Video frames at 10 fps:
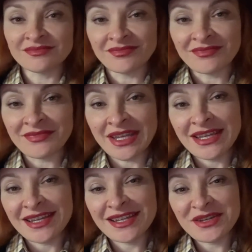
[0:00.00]

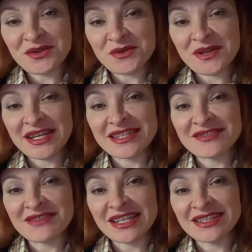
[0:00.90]
Hello
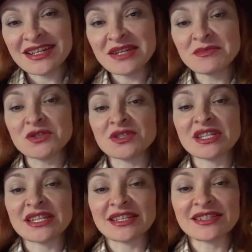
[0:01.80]
and welcome to
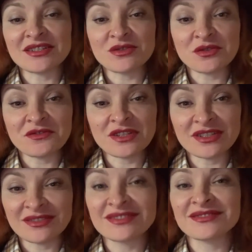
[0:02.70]
the
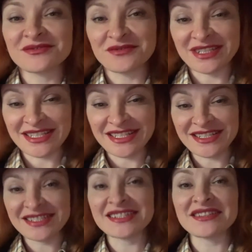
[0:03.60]
Tendercoffee with
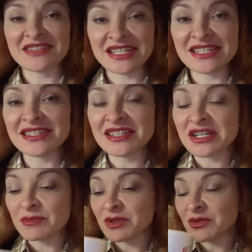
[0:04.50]
Yaroslava and Pop.